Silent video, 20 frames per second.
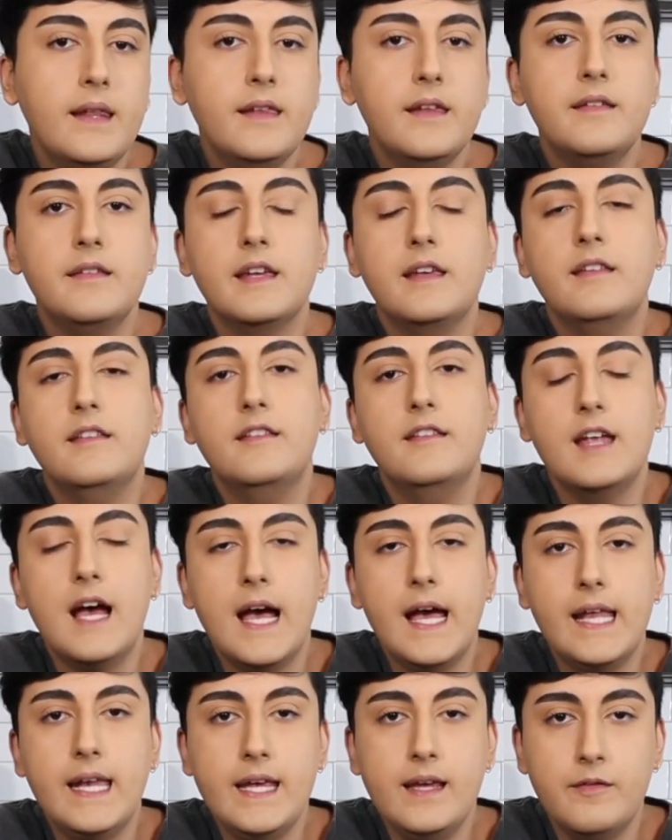this
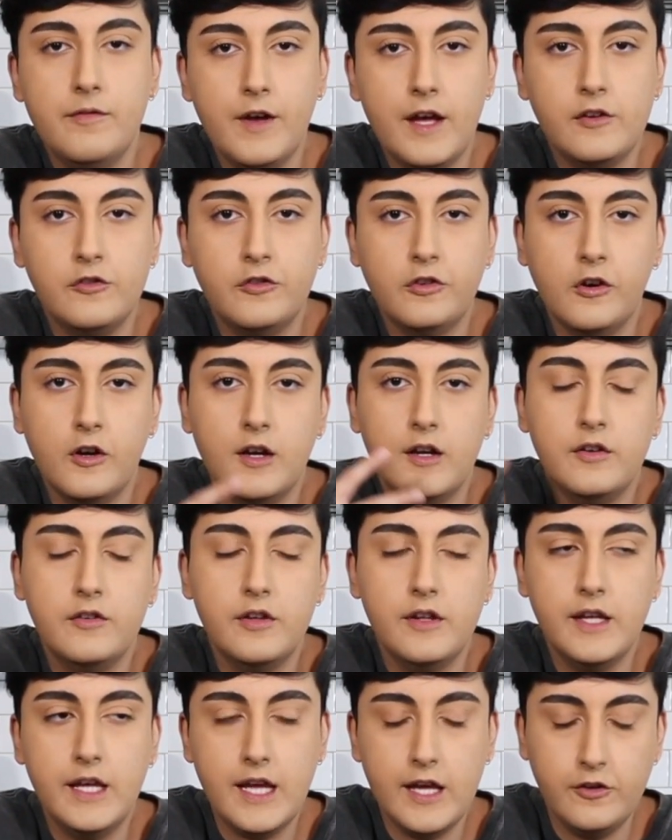exciting venture into
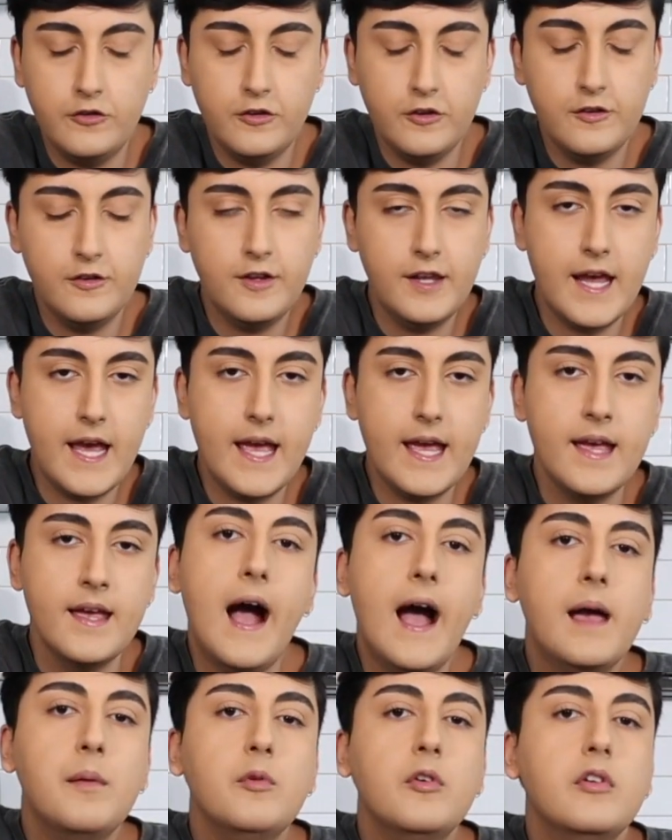the kitchen today,
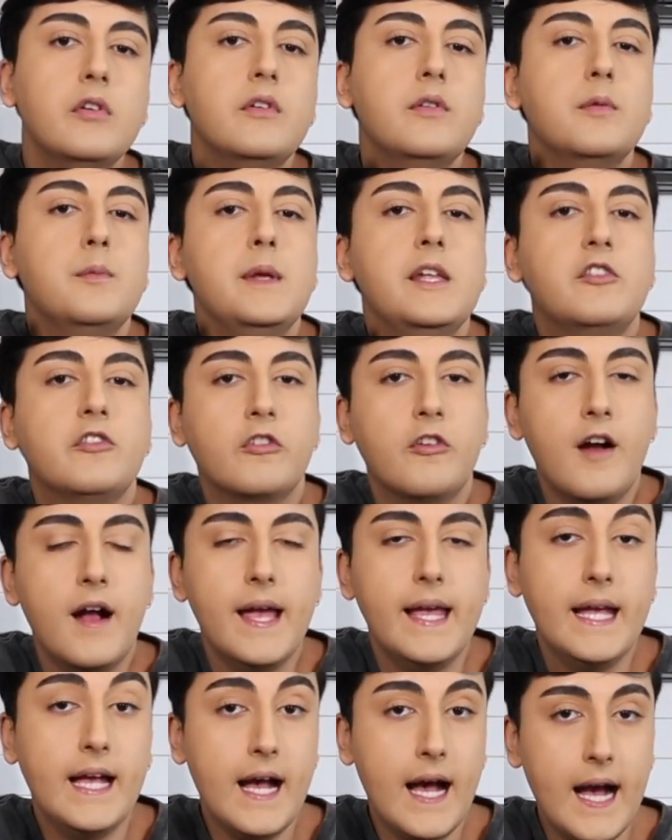I'm going to be
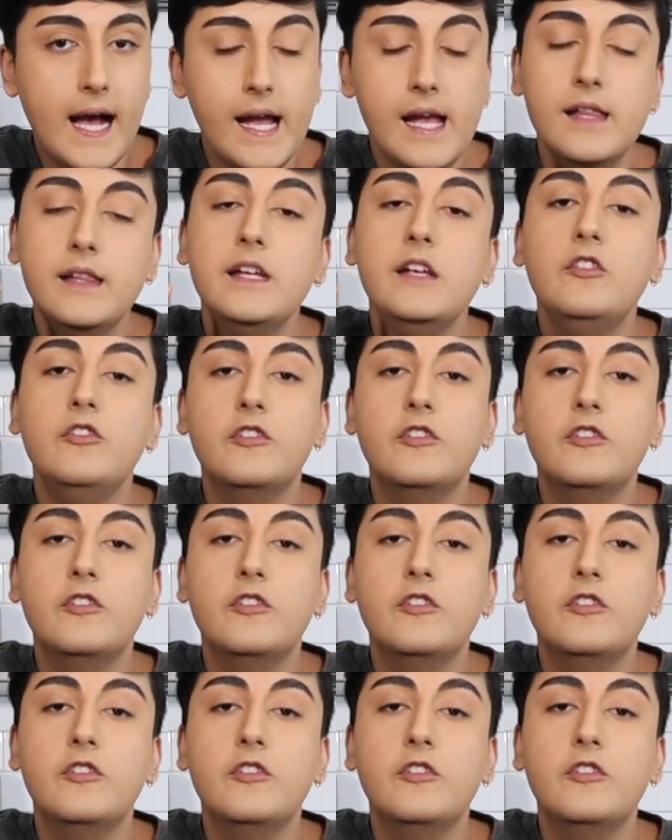trying Kylie